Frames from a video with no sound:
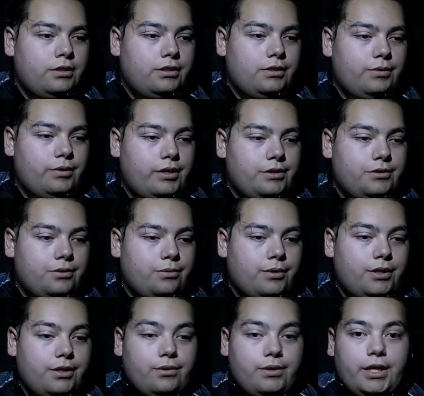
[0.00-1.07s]
you guys are
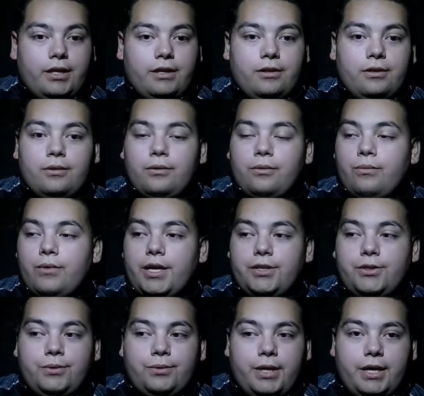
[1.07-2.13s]
wondering, why'd
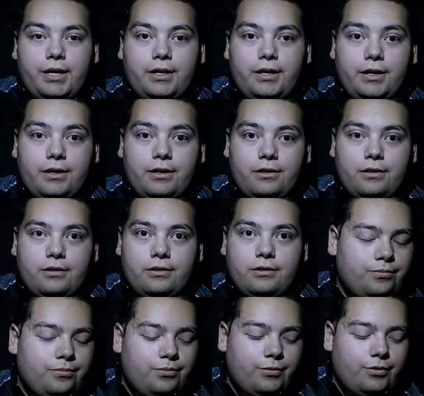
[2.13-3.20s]
you end it?
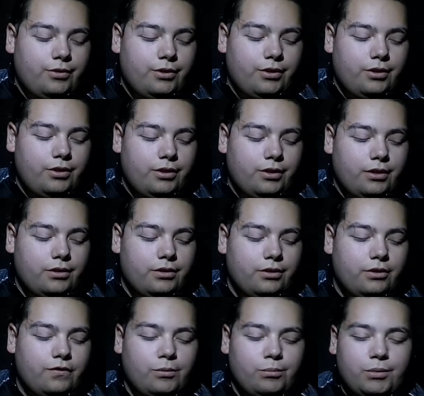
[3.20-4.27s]
Let's
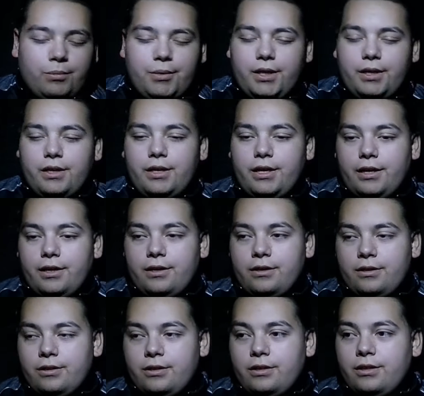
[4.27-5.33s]
start from the beginning.
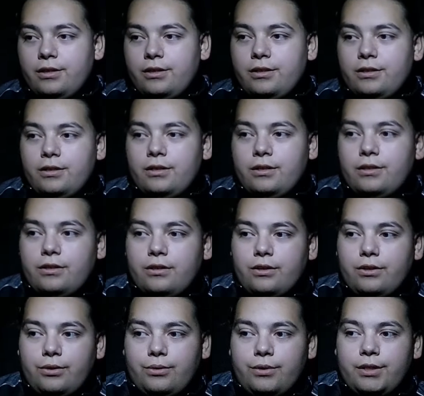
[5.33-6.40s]

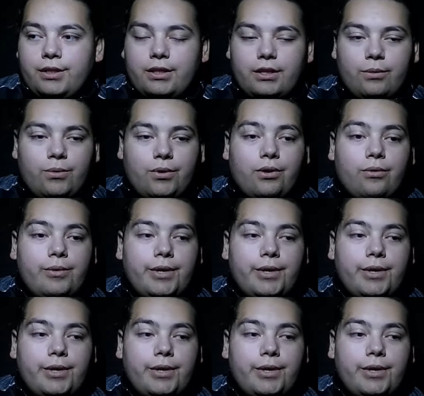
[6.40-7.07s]
So, there were